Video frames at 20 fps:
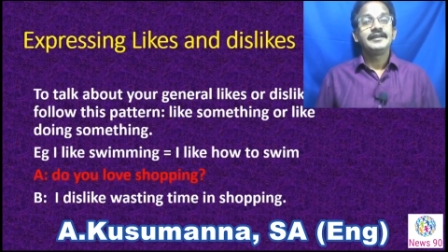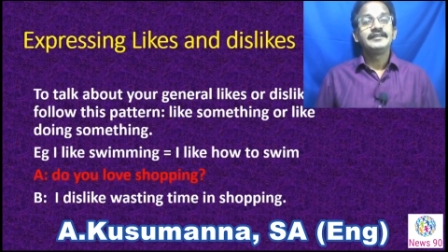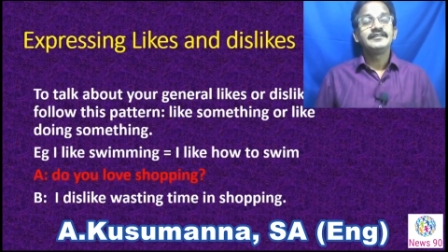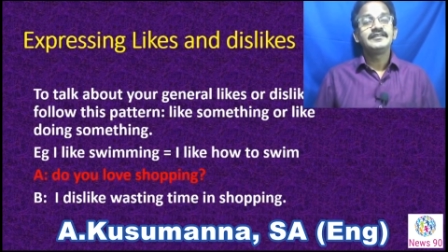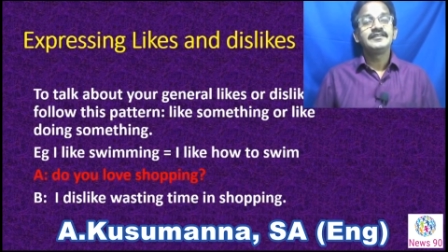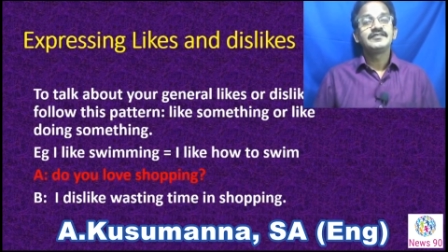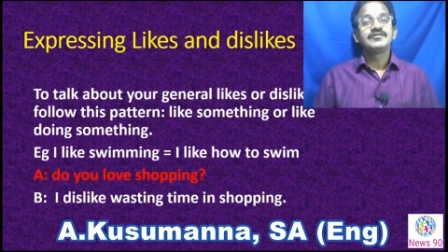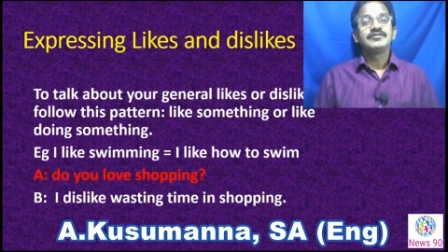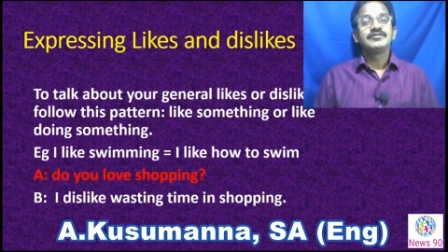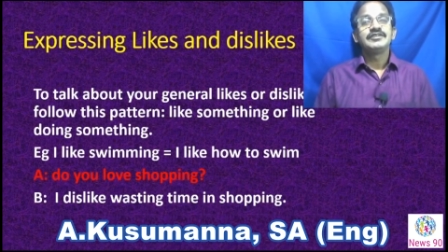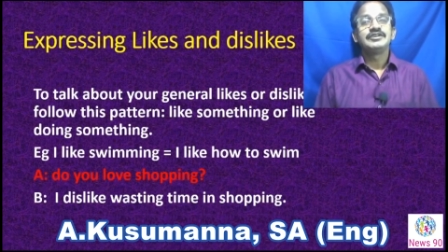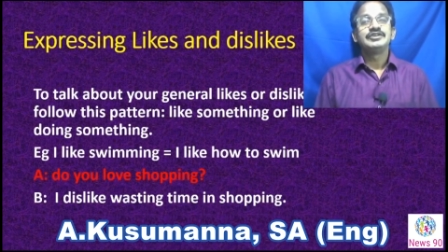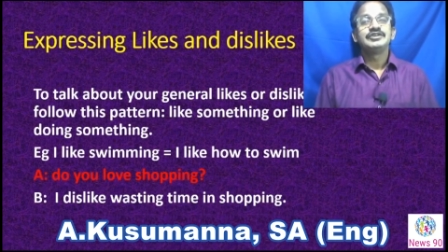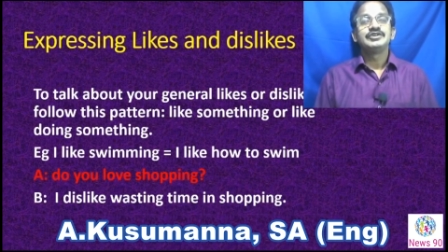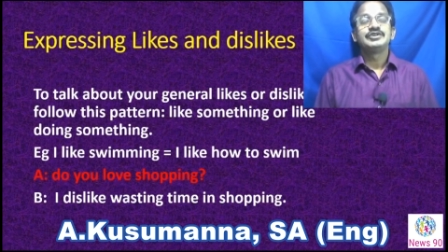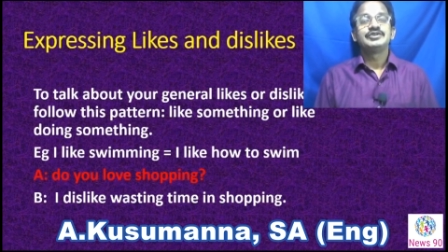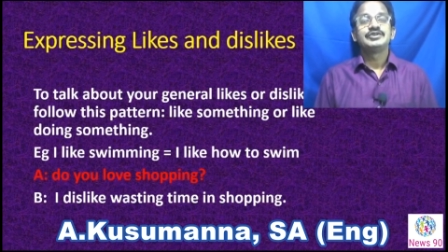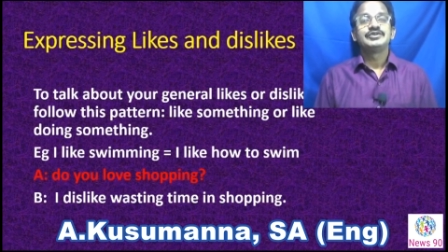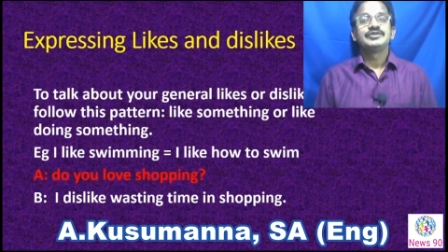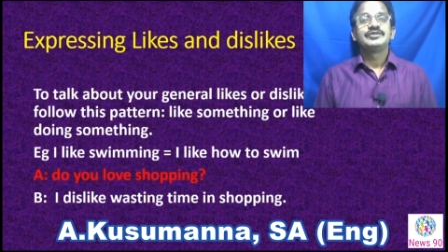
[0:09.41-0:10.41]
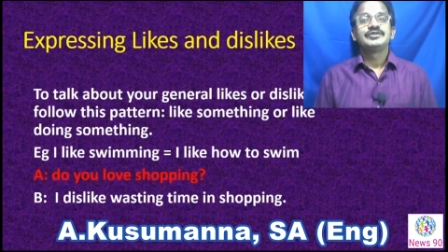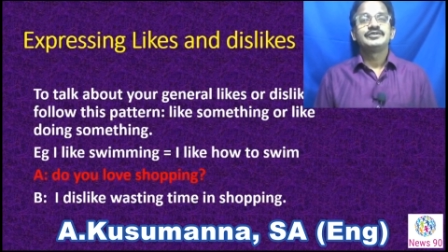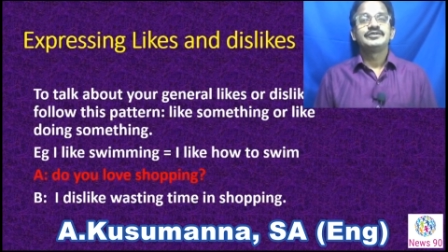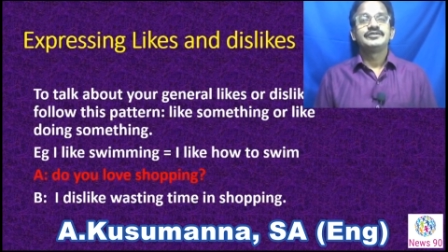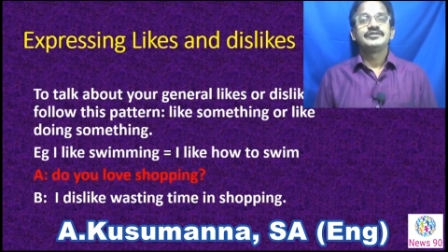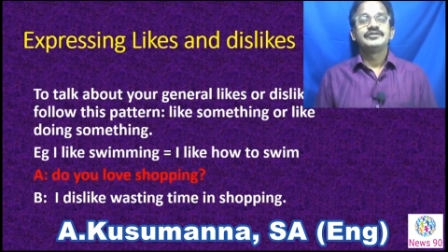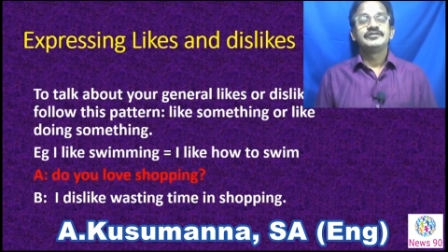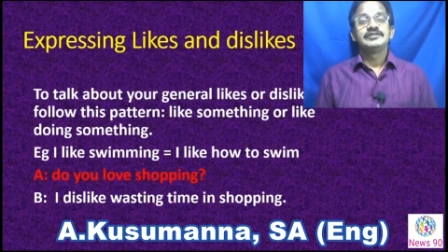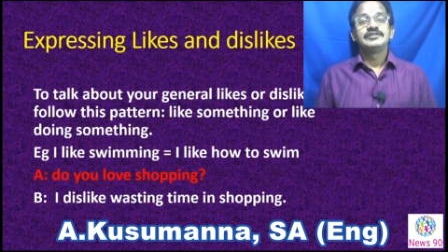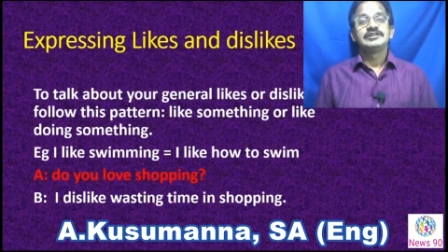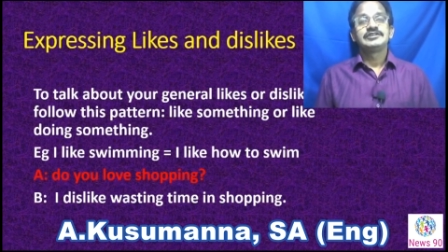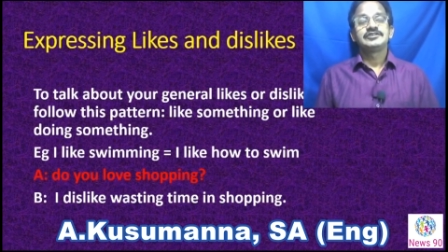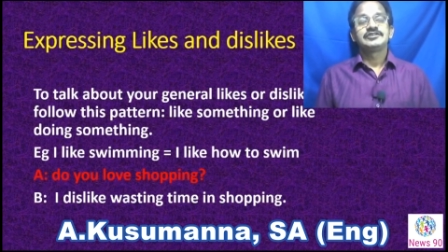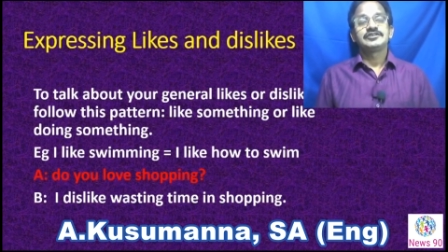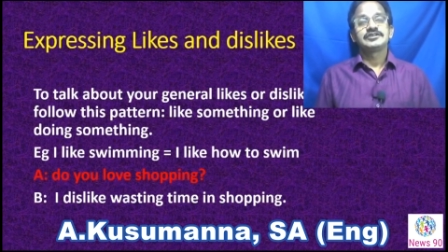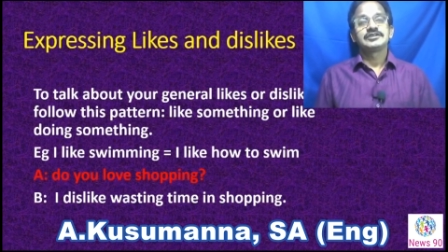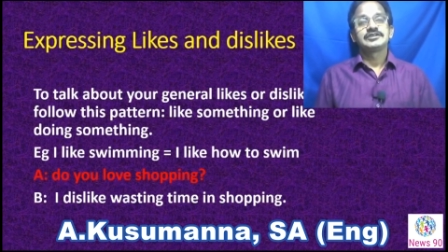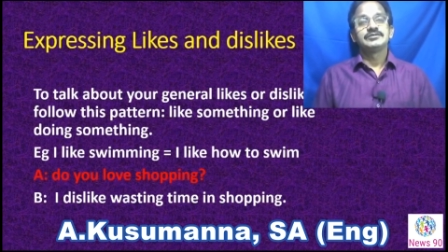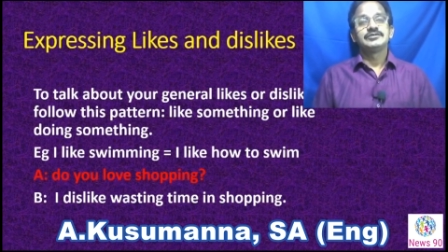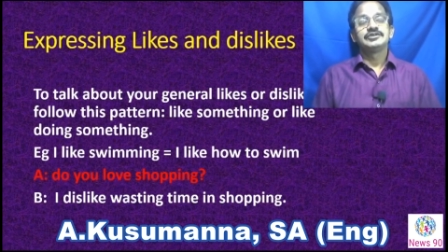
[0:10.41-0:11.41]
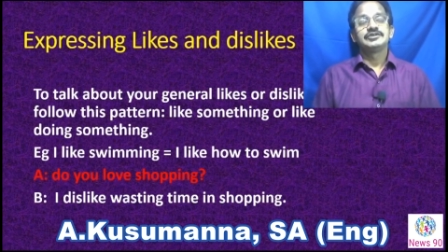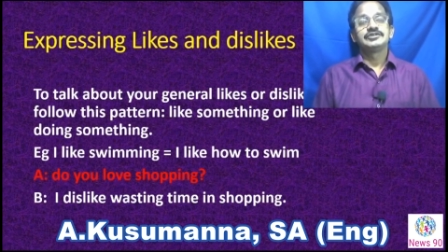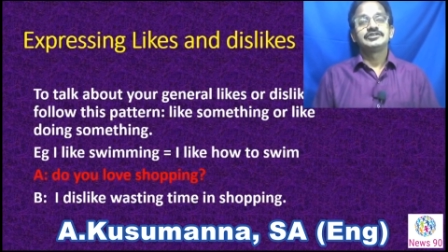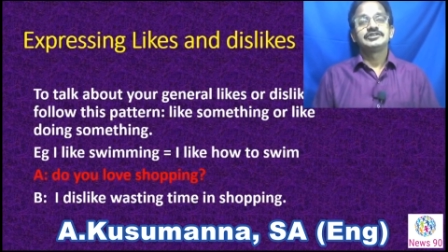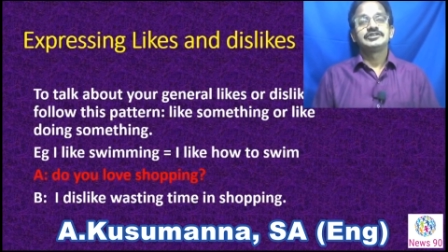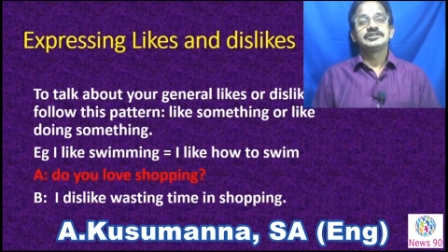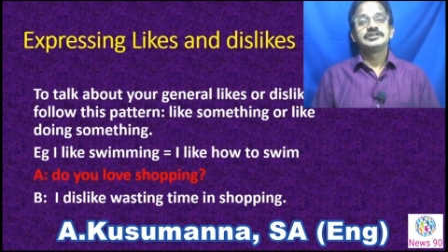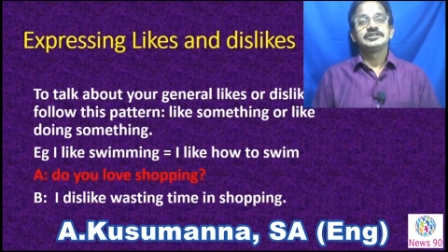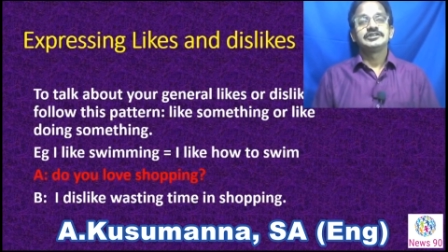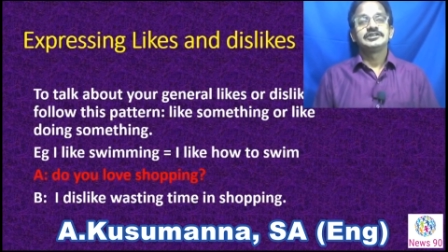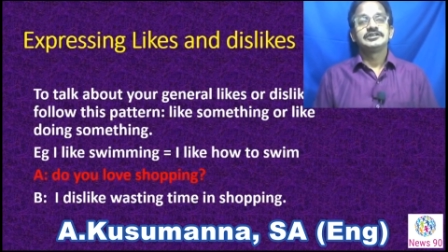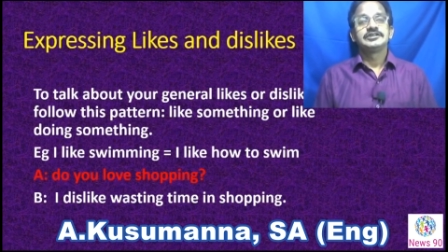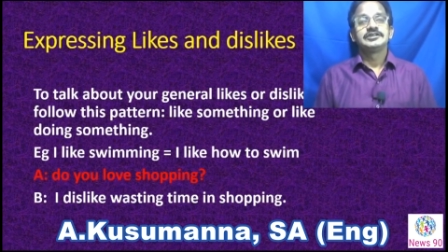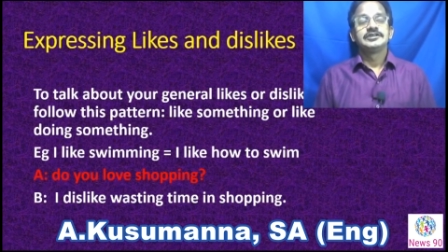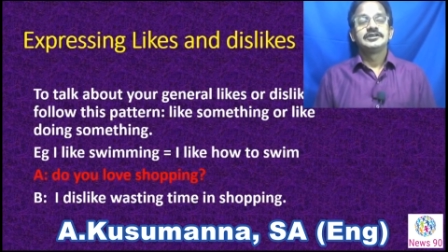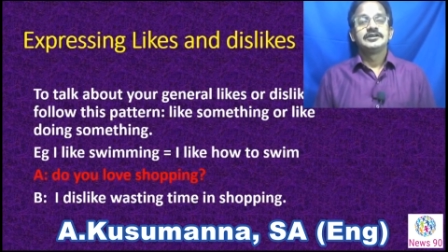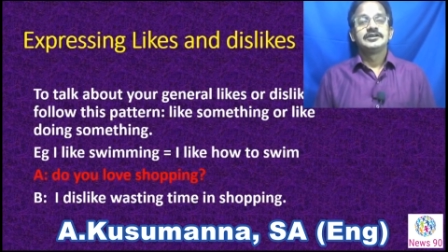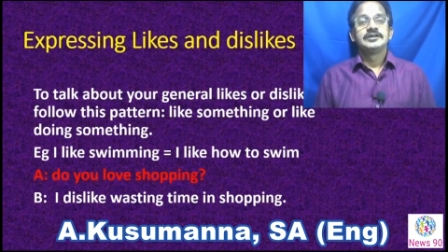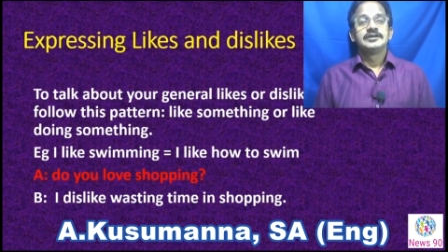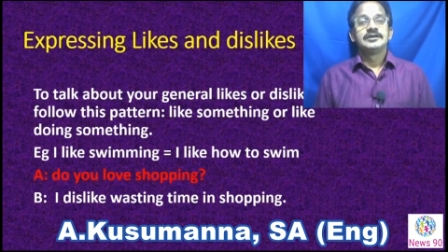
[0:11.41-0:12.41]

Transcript: In this video, we will talk about uh,